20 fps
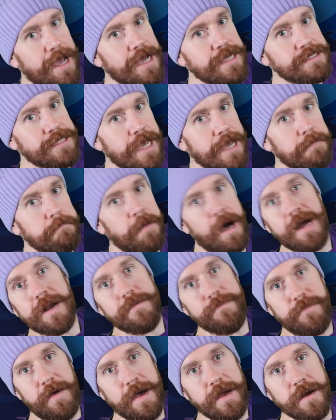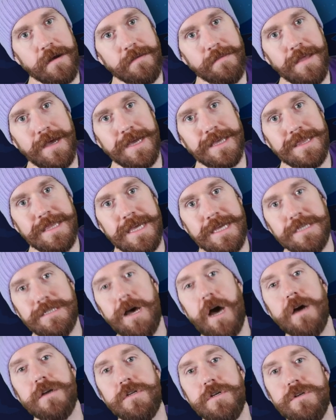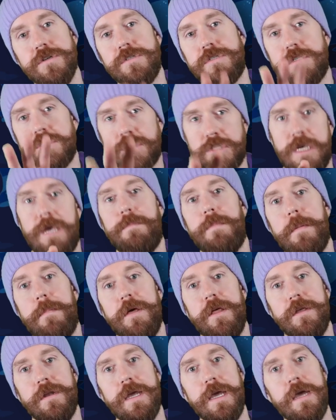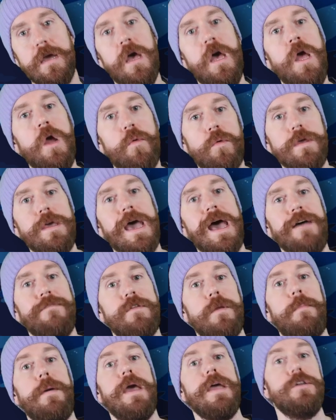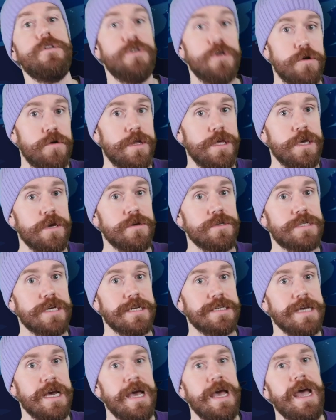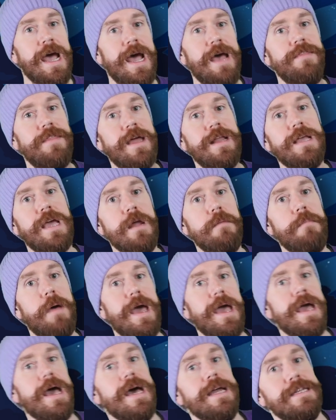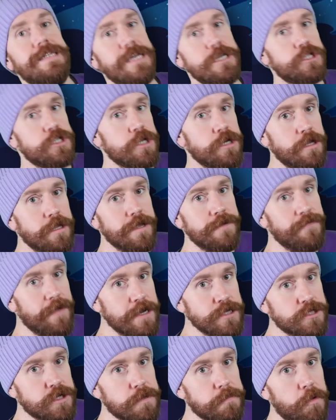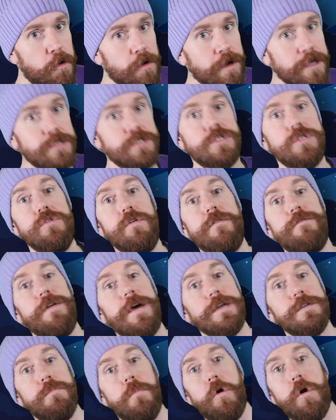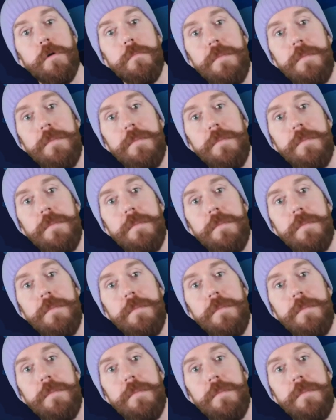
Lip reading: as a modifier, like the Doctor's Sleep ability, where you have to pay 2 to use it, and then can pay additional adventure points to affect more